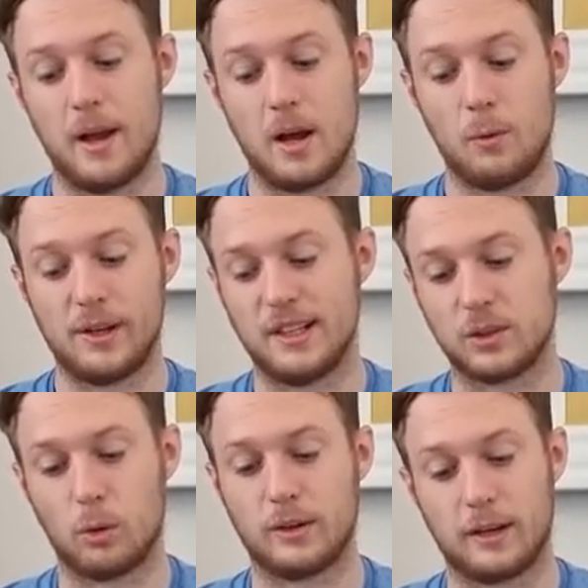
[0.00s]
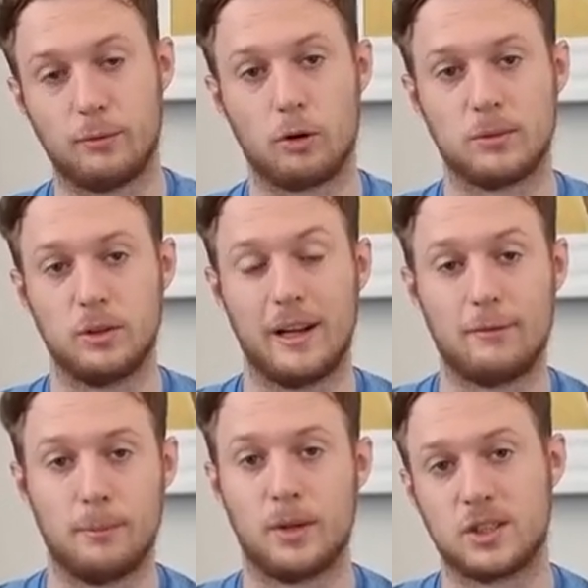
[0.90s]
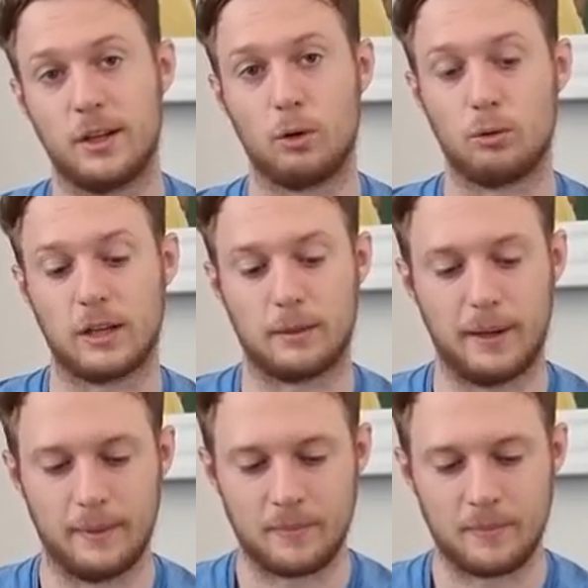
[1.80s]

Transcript: with this order form so you have to personally contact me